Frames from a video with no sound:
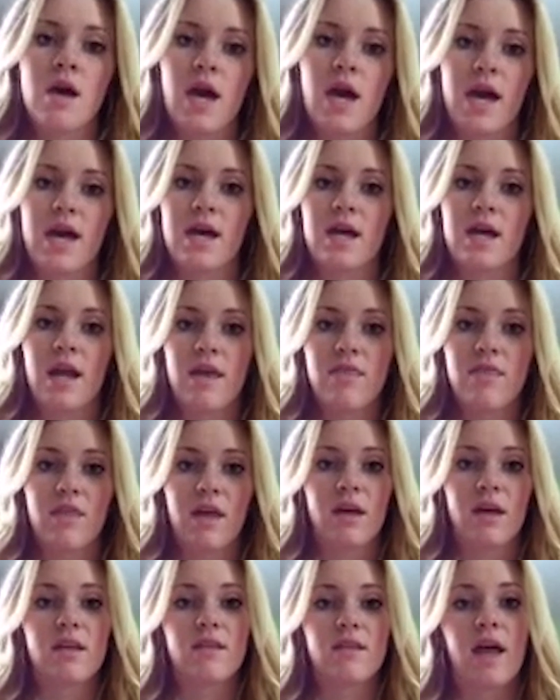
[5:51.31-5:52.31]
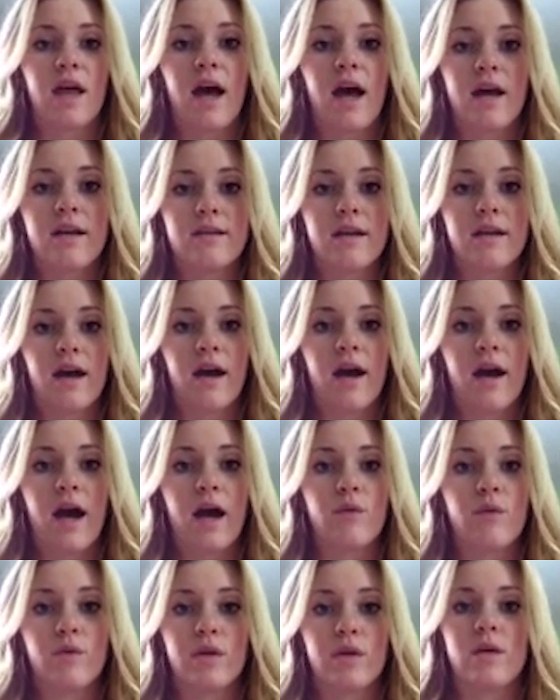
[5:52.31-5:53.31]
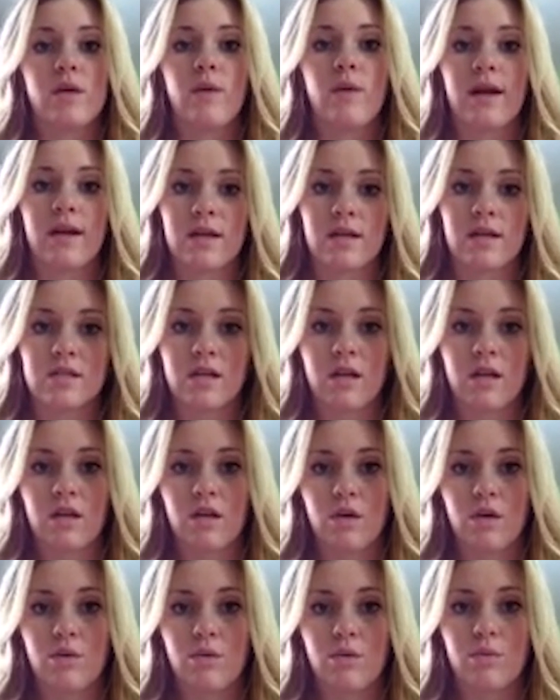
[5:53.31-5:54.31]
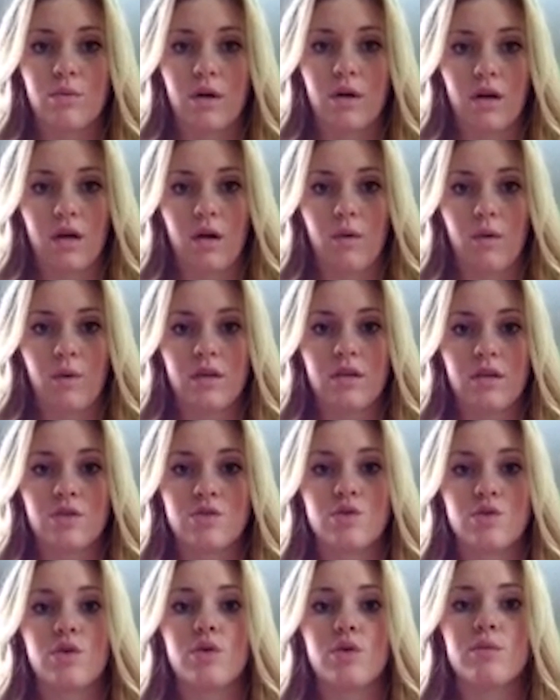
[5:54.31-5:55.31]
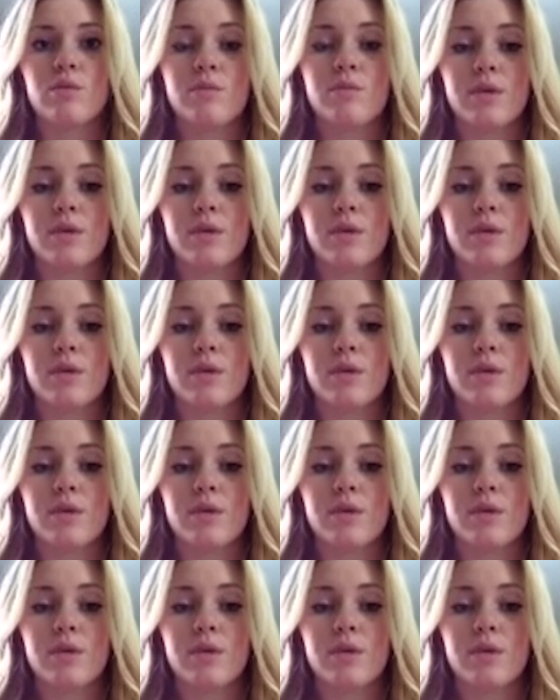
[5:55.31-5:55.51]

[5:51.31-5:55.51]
And I think that I really want to continue working with this group